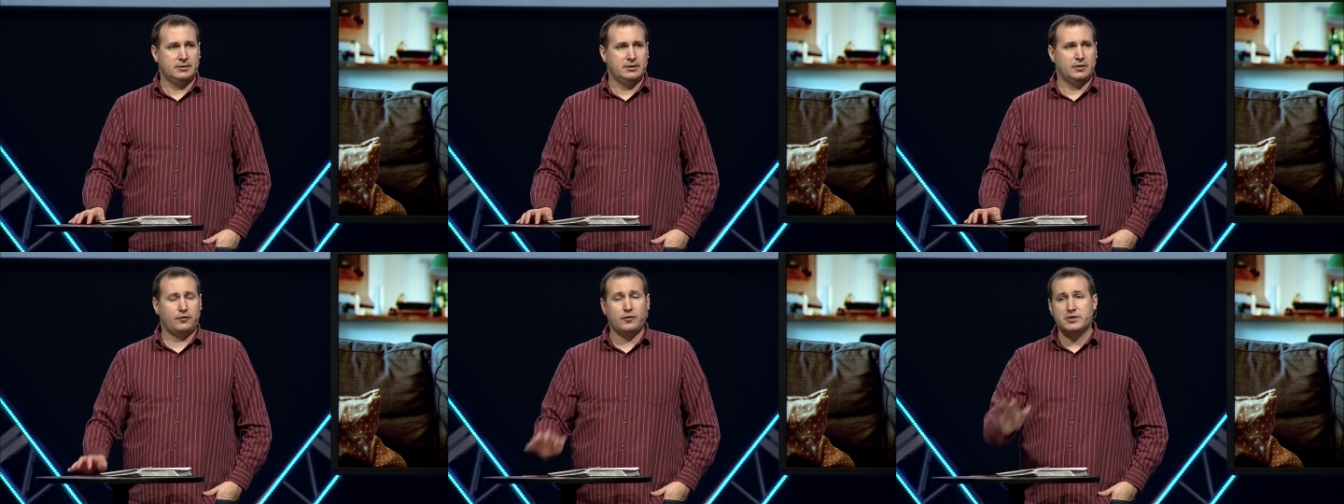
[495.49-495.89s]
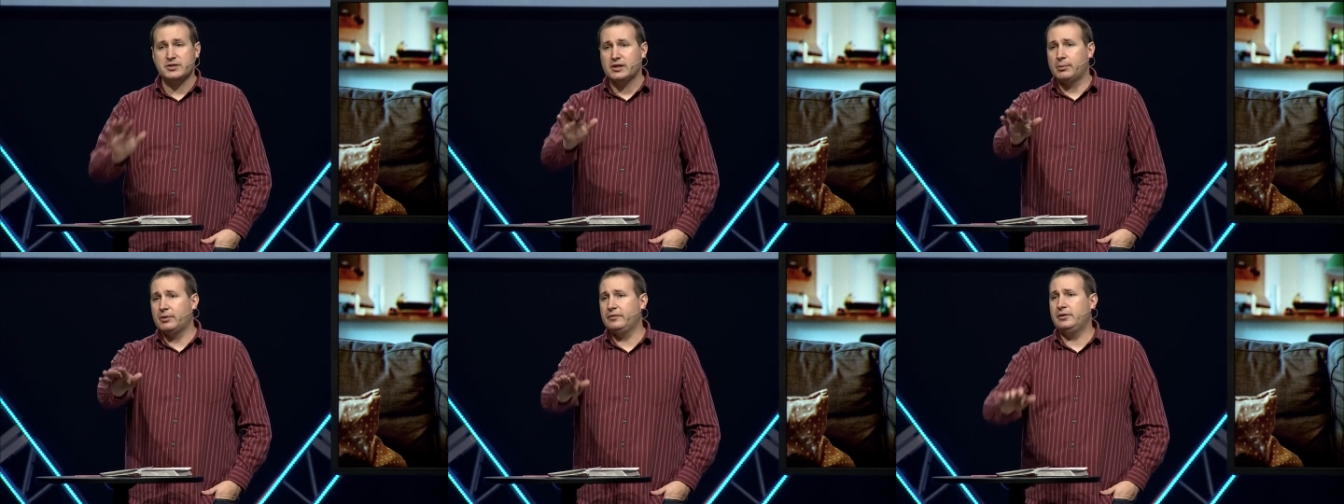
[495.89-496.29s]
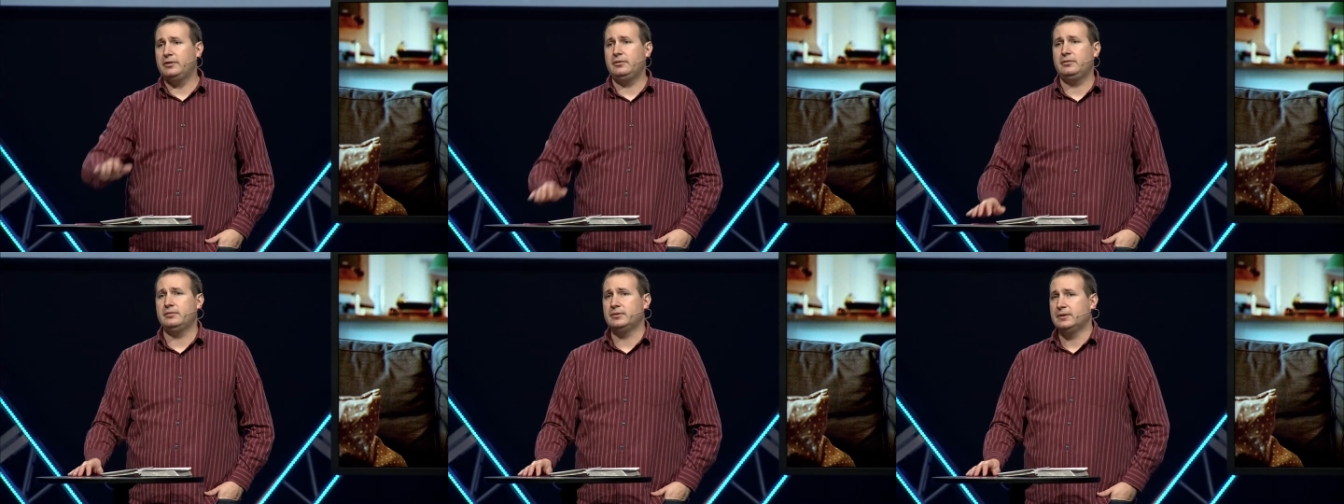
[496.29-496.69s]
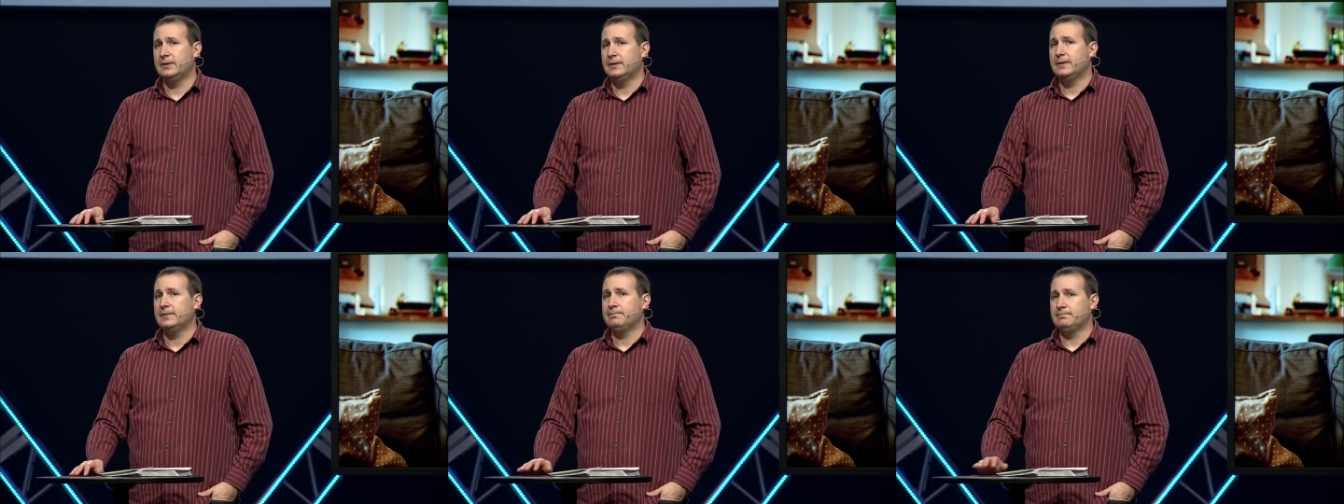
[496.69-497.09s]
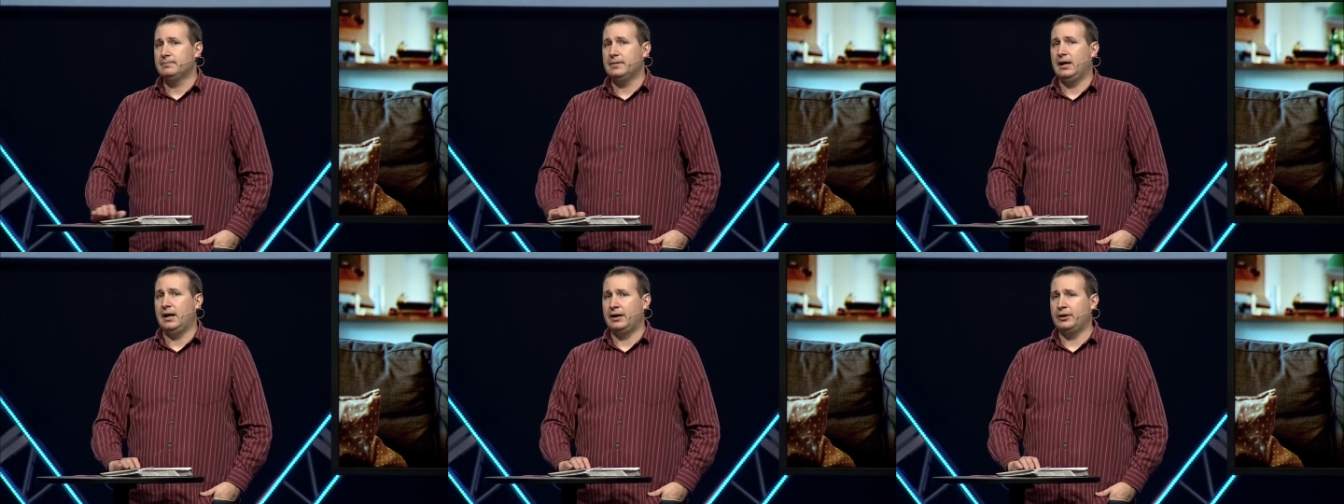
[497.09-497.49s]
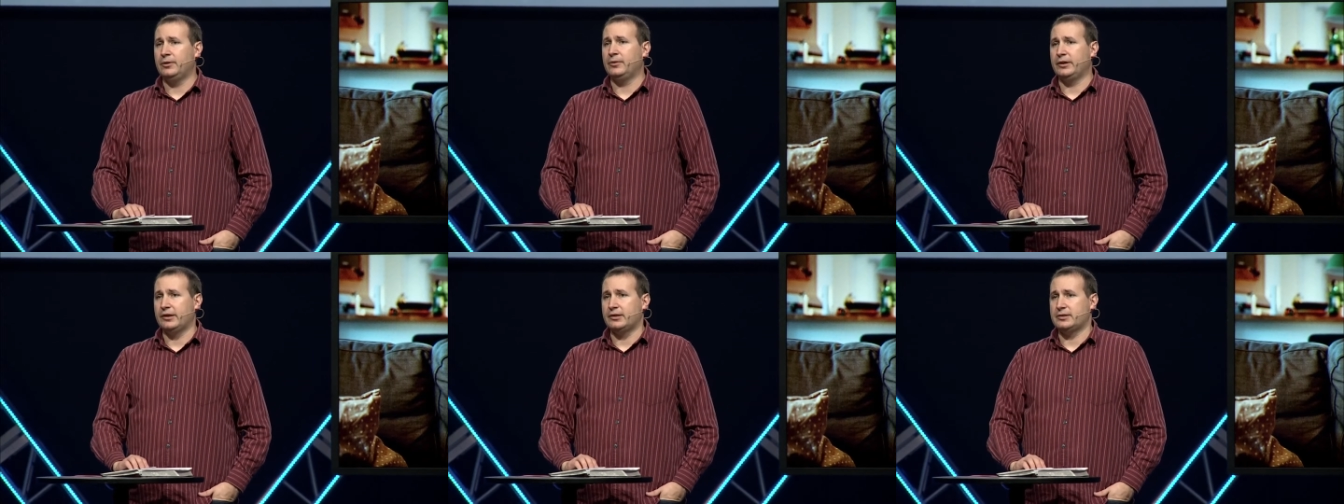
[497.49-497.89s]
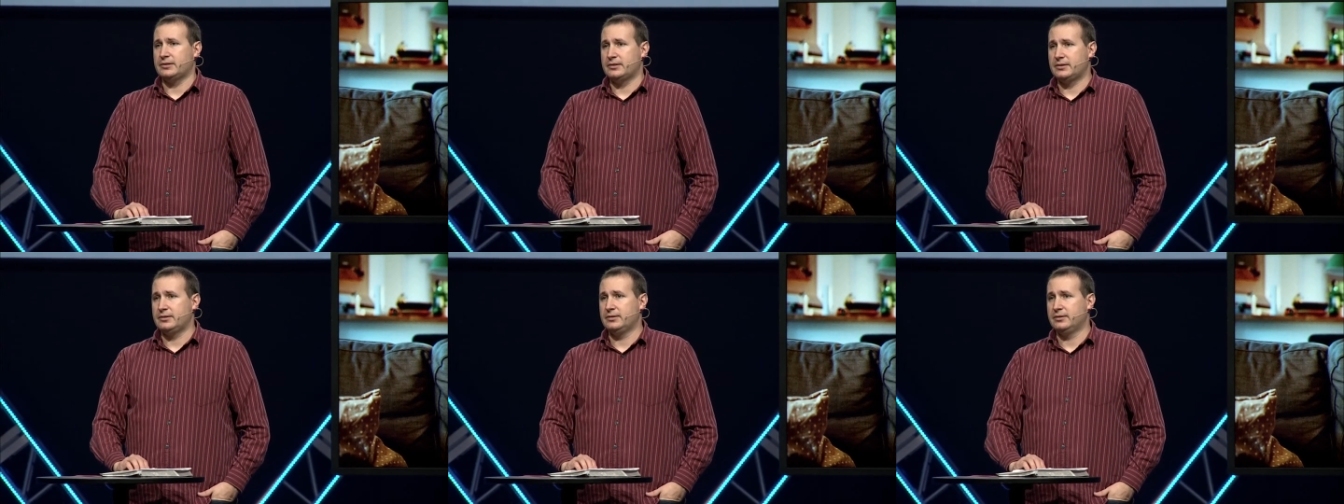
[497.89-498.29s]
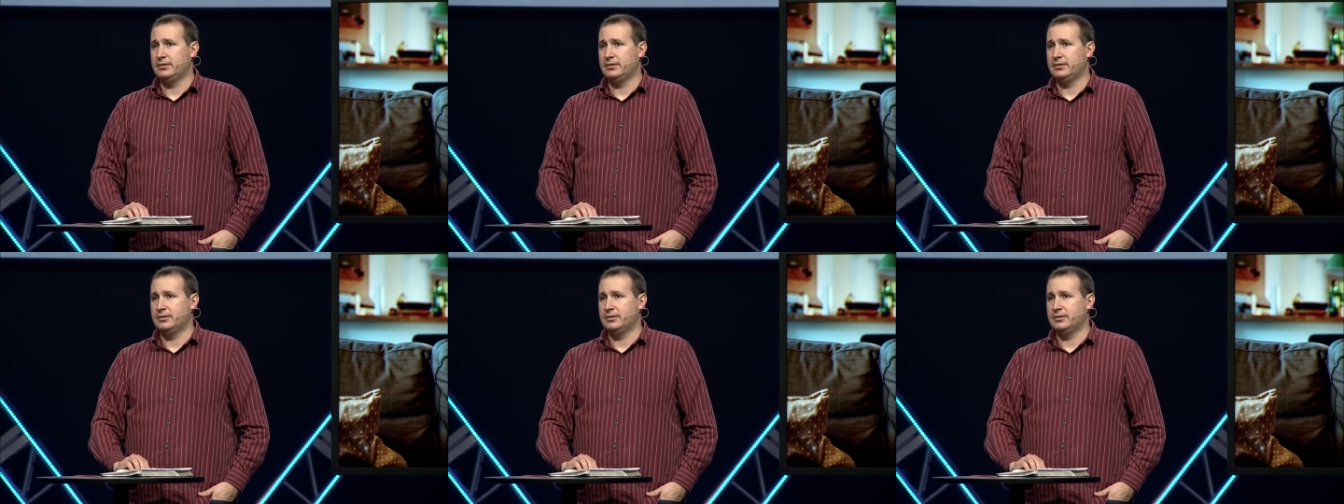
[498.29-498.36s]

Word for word: And for some of you, I know it is.